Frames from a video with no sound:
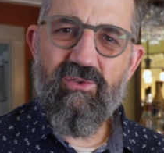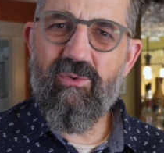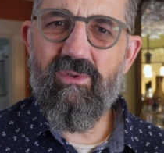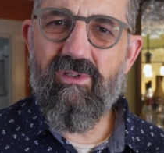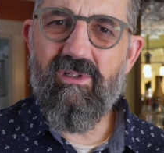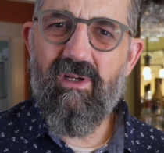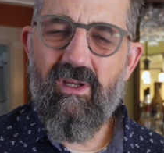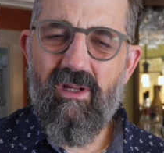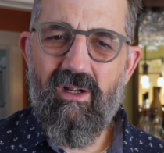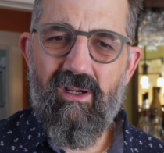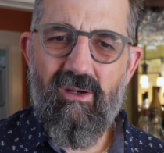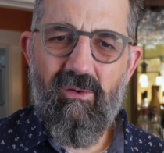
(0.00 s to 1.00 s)
sure
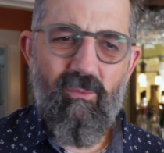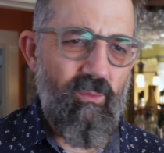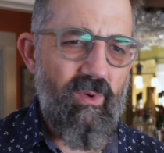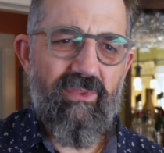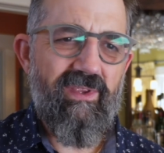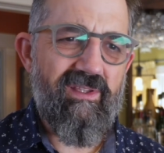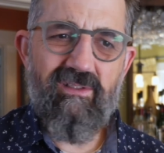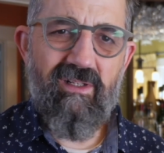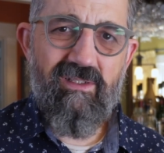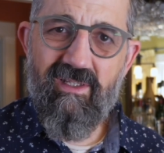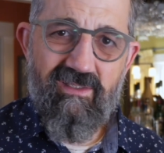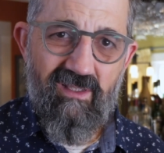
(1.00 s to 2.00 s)
what that's
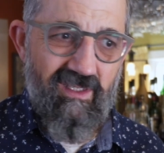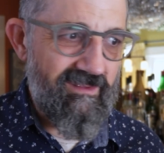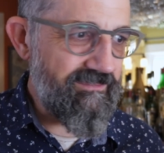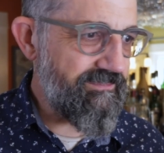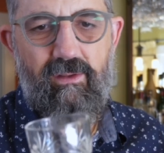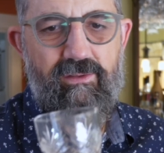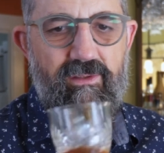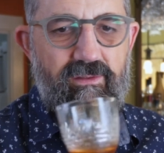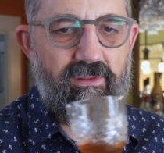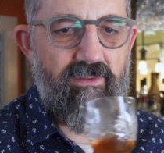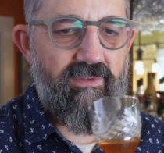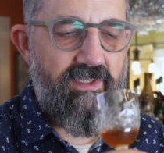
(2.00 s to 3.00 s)
gonna taste like. Let's
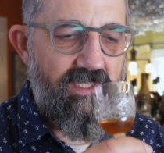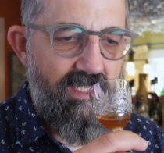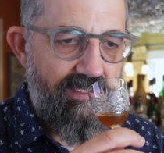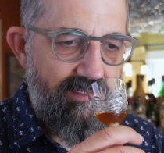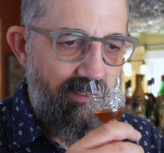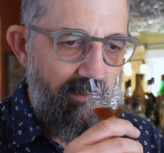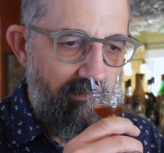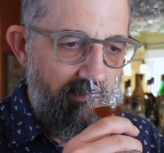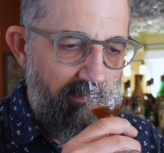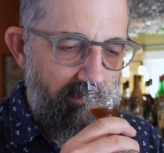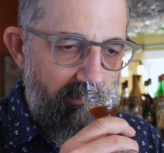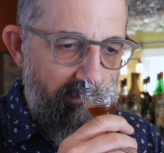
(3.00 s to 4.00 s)
just give it a taste.
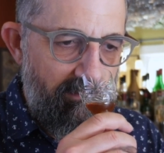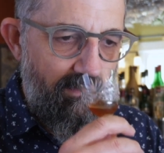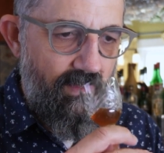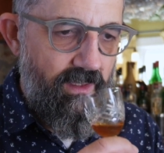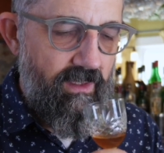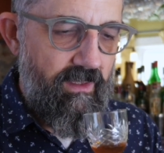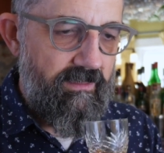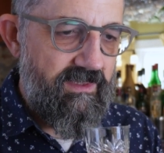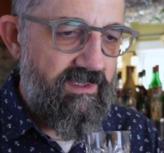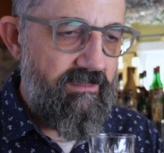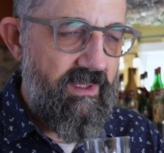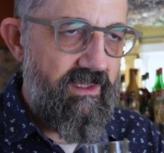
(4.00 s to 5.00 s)
It
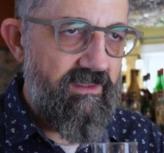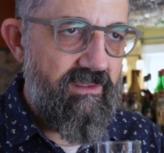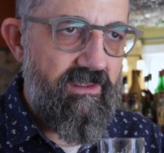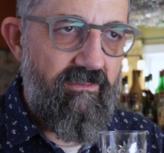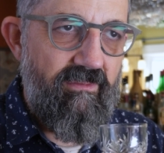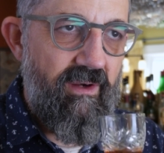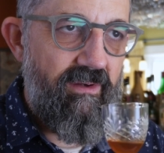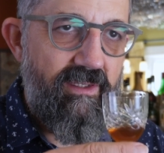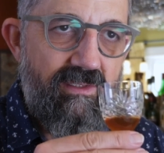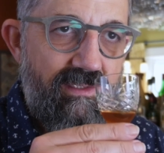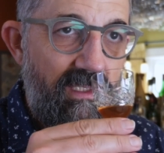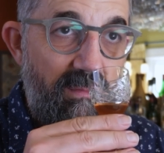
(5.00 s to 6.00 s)
smells
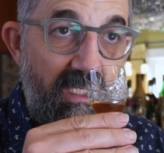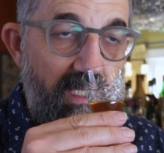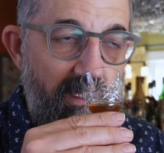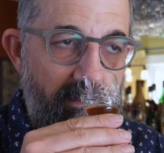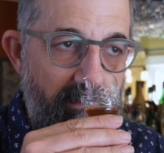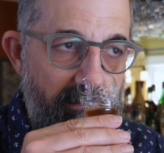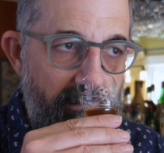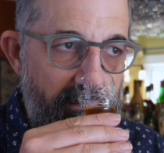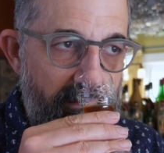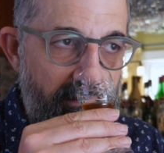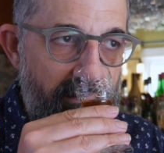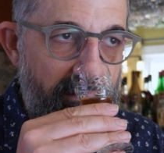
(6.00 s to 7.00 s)
very cinnamony.
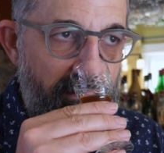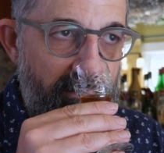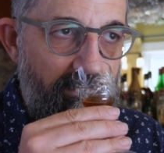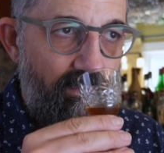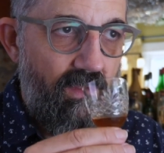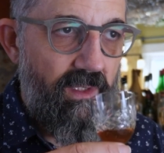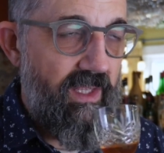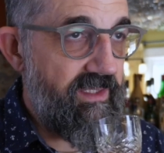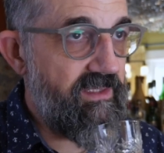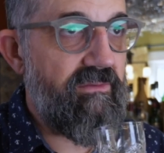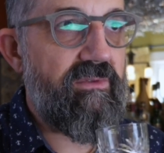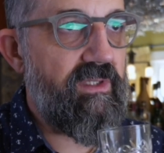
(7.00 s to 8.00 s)

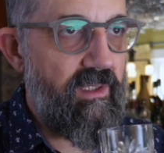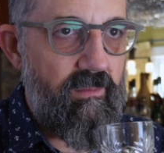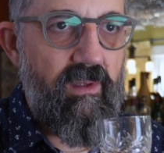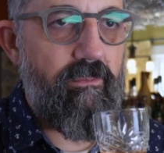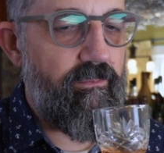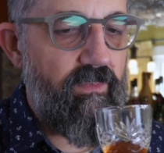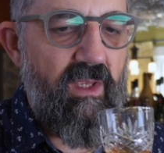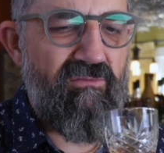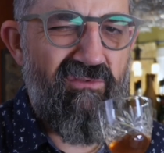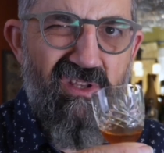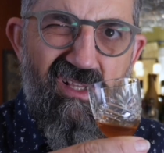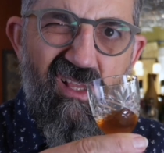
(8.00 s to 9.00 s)
Lots of cinnamon and
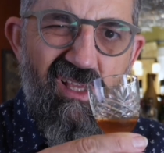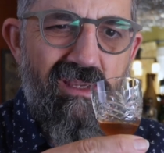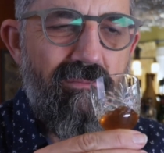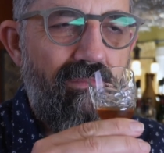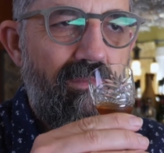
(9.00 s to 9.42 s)
vanilla.